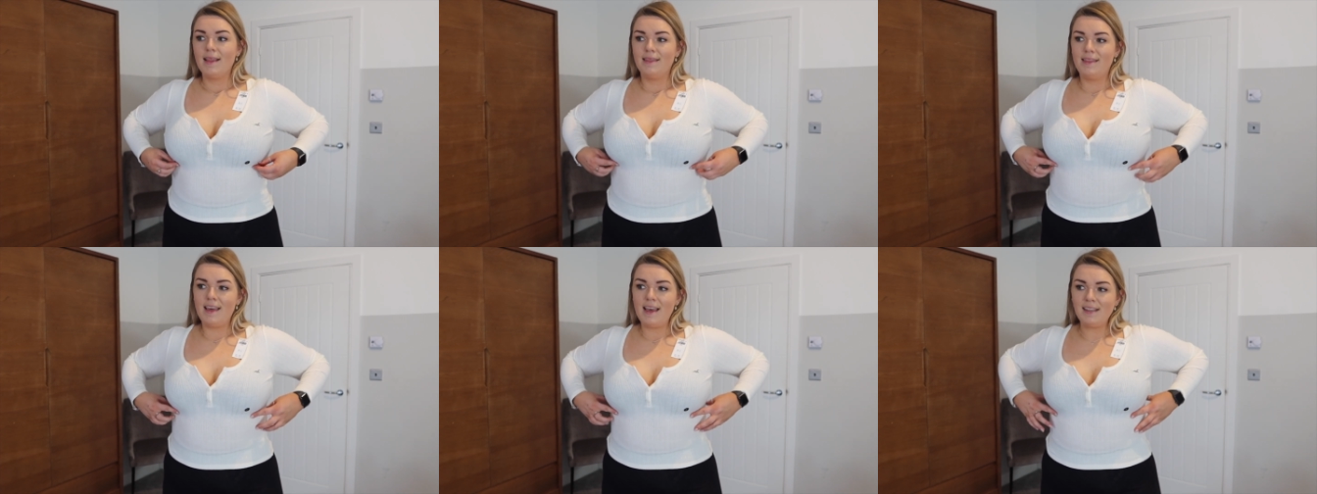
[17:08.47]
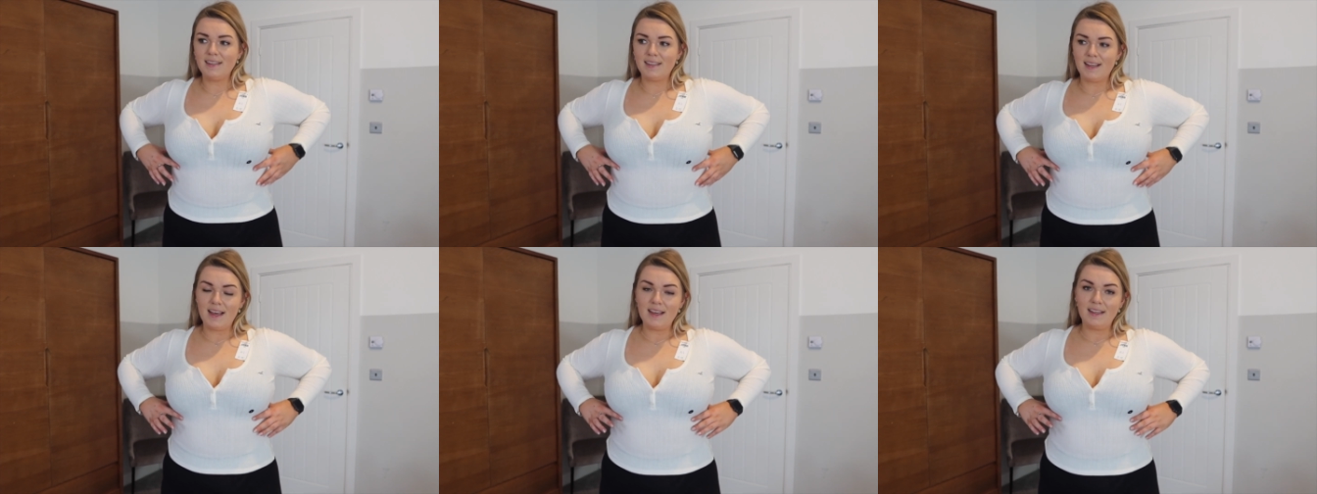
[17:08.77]

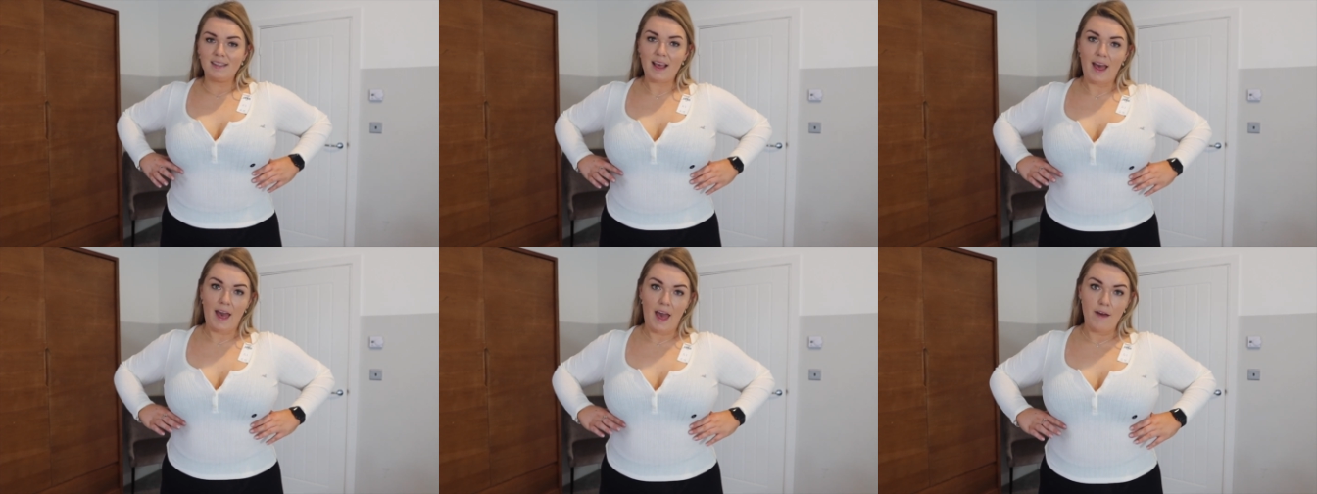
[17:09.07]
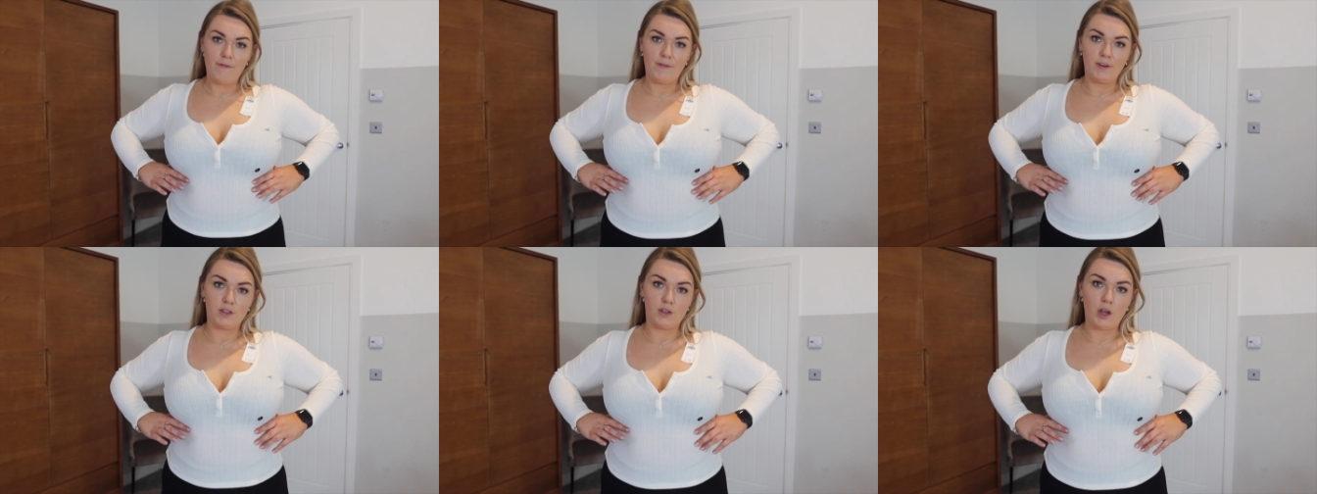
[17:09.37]
This is
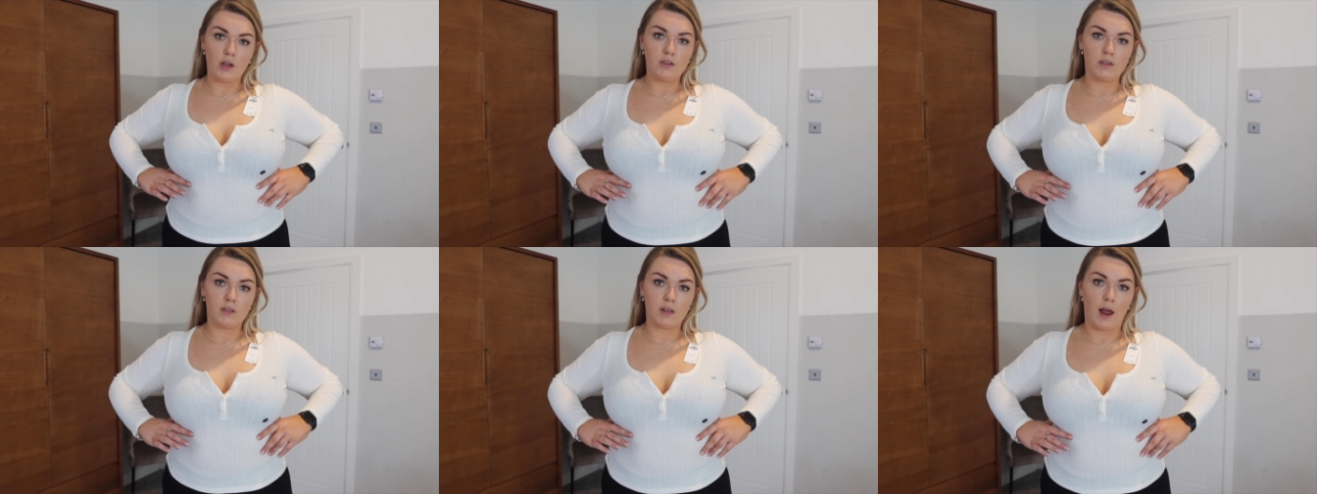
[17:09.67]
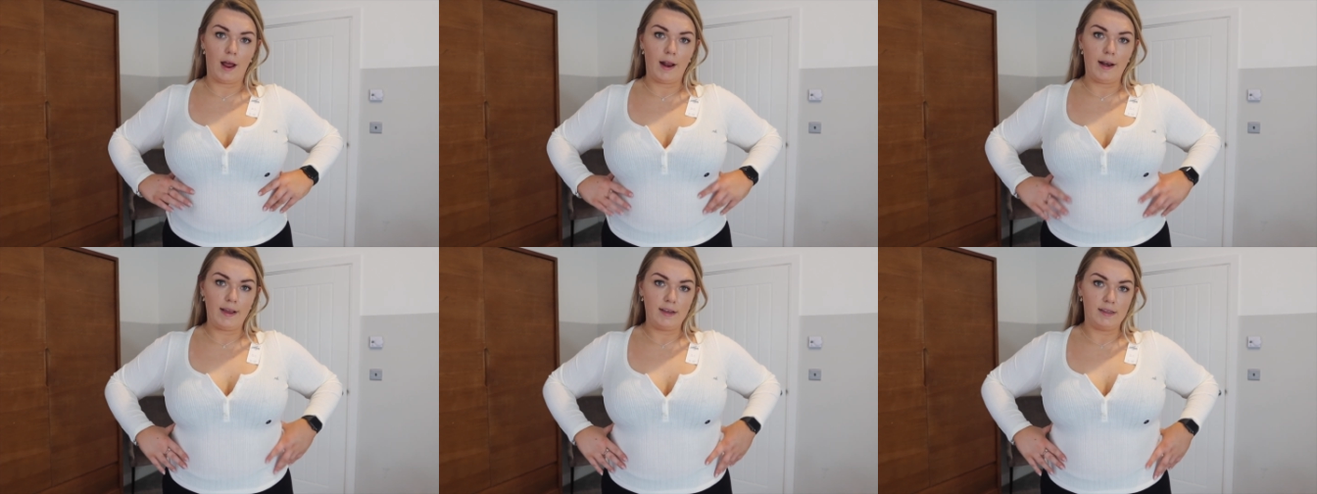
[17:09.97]
ever so
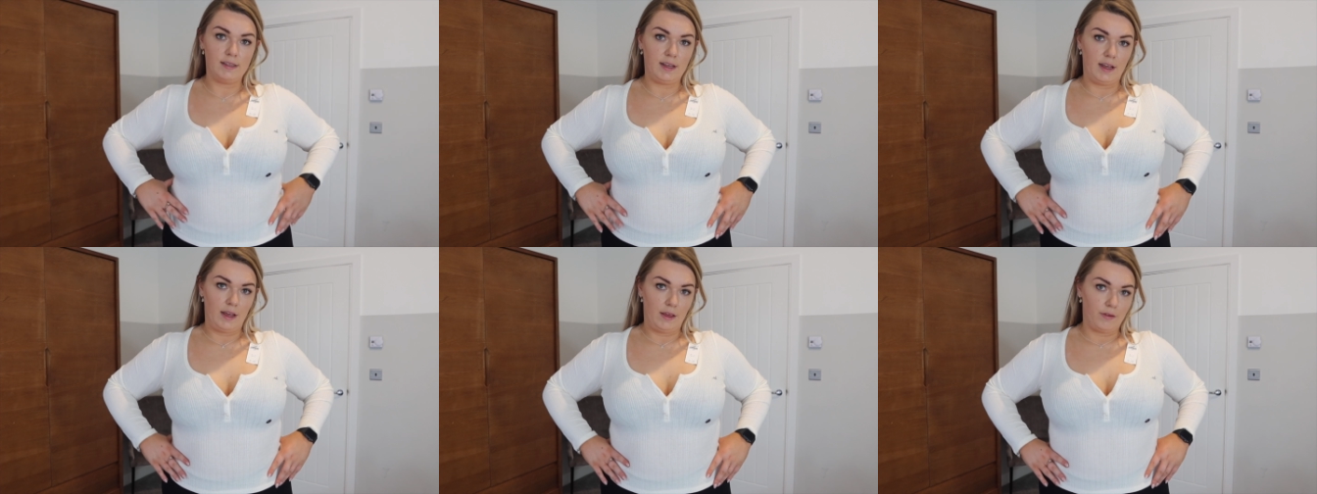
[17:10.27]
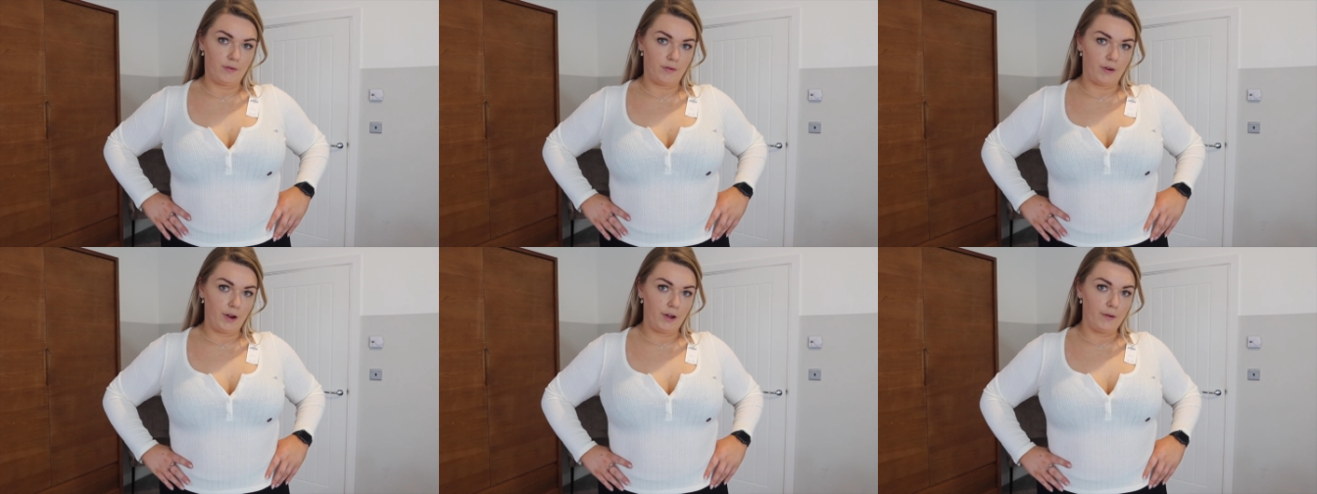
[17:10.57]
slightly
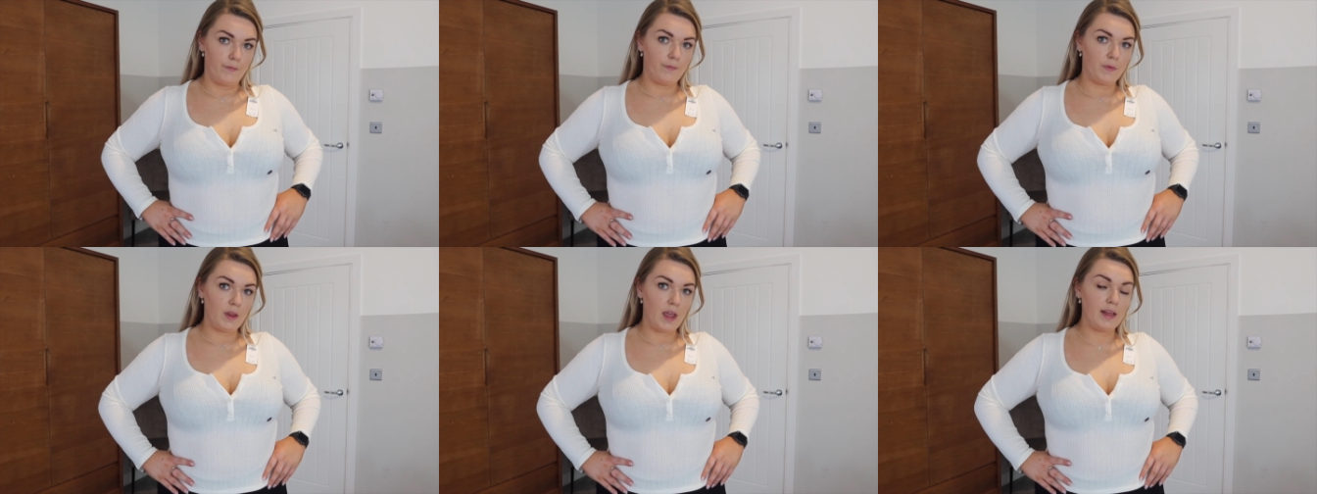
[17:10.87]
see-through.